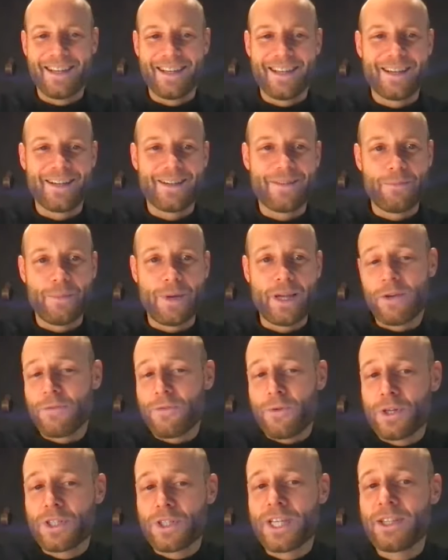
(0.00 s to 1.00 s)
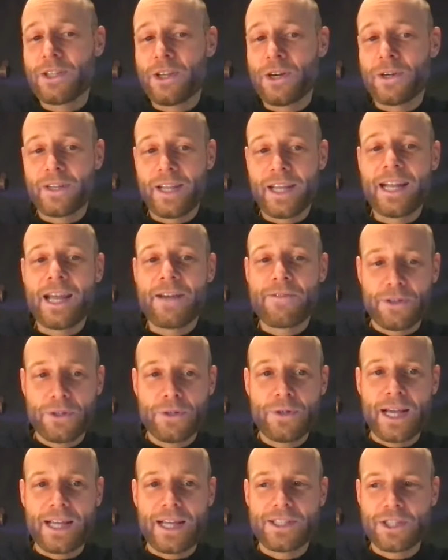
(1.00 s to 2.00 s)
And of course they never
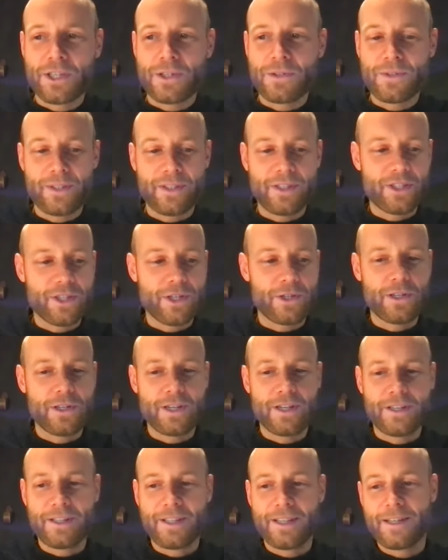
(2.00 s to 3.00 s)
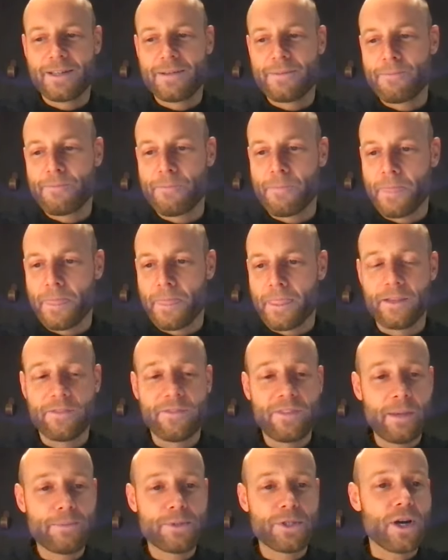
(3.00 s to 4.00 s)
do that. So the
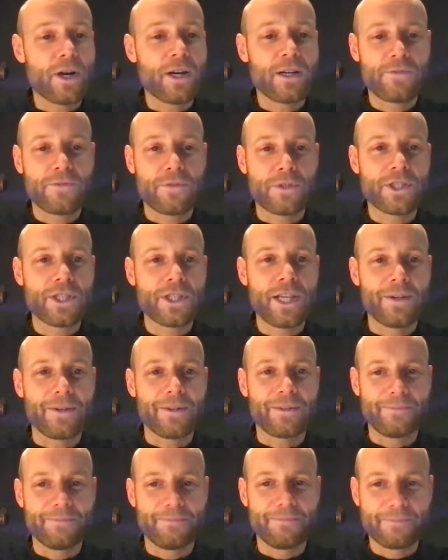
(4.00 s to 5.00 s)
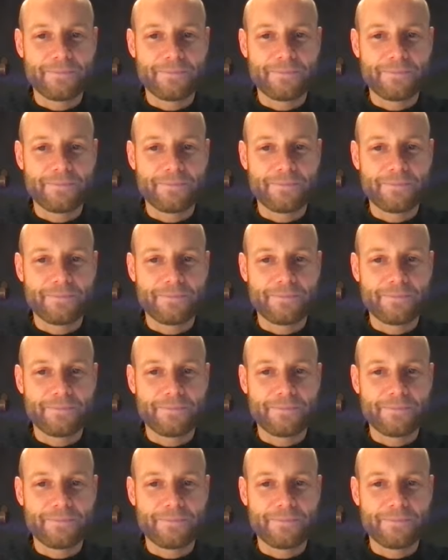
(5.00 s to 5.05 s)
tips aren't for sale.